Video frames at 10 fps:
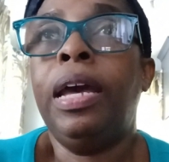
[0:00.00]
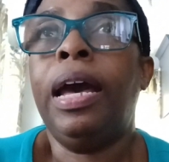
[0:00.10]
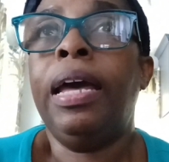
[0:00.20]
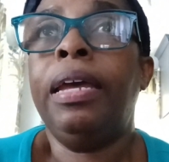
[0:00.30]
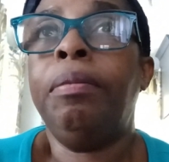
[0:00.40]

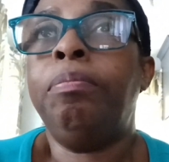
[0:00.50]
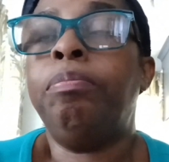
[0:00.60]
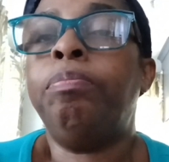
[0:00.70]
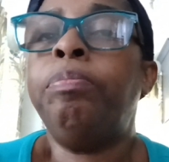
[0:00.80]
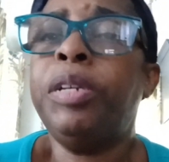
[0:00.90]
I
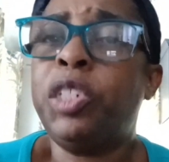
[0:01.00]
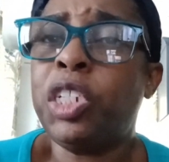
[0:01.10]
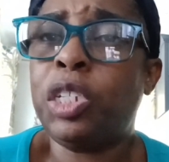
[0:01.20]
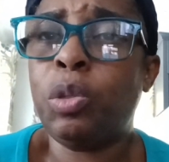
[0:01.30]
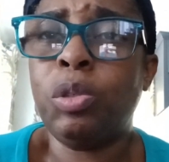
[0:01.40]

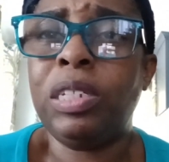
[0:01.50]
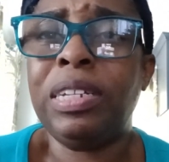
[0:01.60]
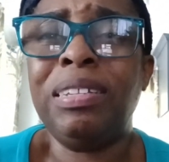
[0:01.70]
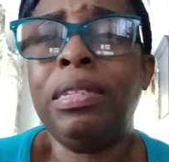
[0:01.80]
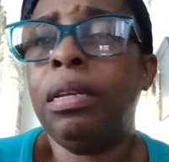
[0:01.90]
purchased those
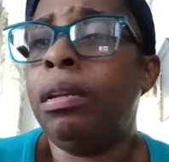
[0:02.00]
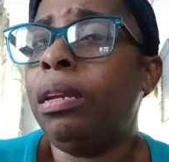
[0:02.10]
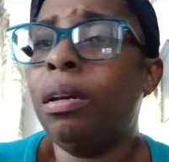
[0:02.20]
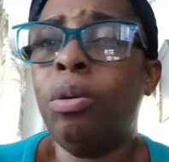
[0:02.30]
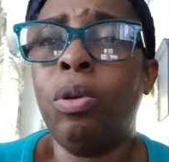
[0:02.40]
things
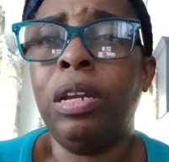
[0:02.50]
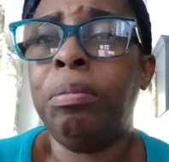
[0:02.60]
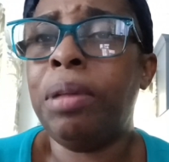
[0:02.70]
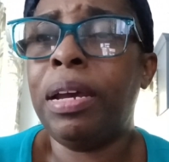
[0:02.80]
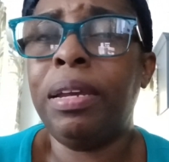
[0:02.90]
earlier on in
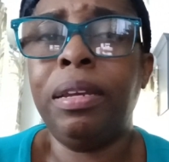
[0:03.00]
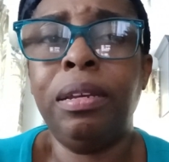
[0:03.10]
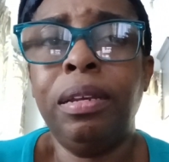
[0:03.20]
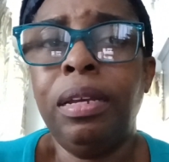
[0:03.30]
my,